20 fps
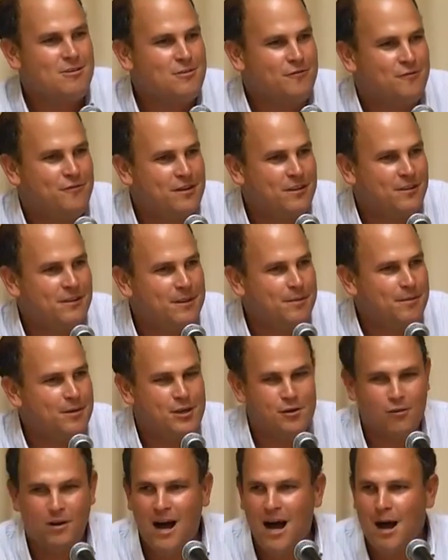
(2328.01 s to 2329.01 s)
You feel a little
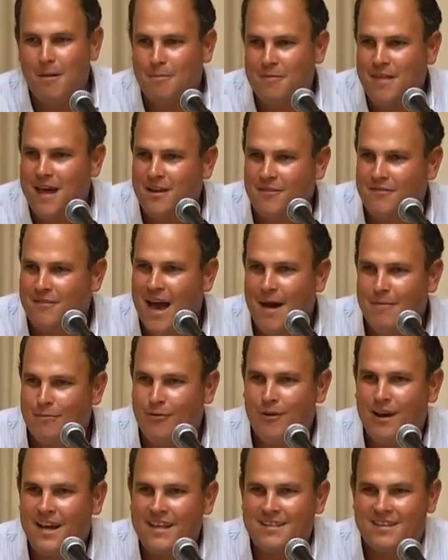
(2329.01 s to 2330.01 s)
bit, you're up, that
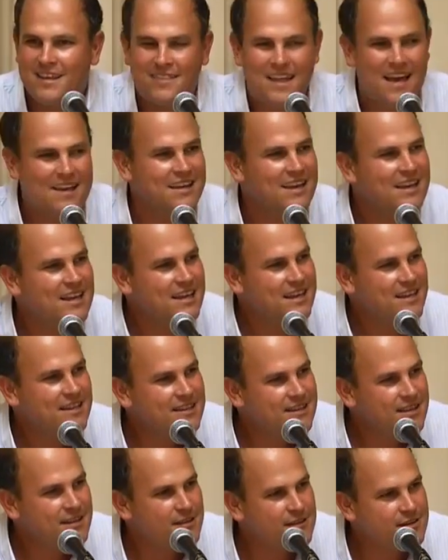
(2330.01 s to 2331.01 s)
evaporates, and that
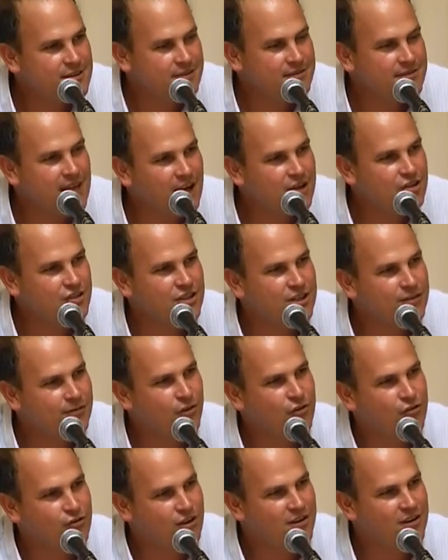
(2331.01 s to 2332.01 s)
seduction of
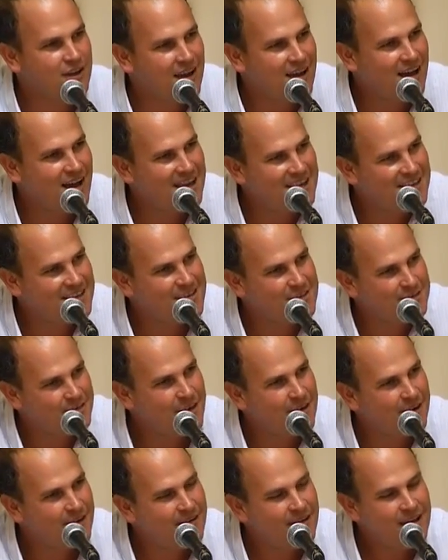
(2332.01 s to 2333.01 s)
Lashon Hara is
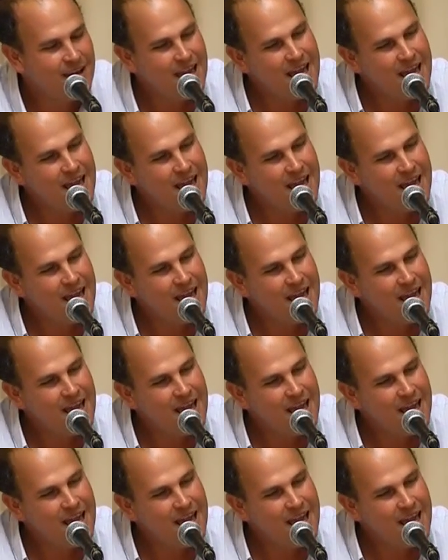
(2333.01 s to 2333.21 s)
there.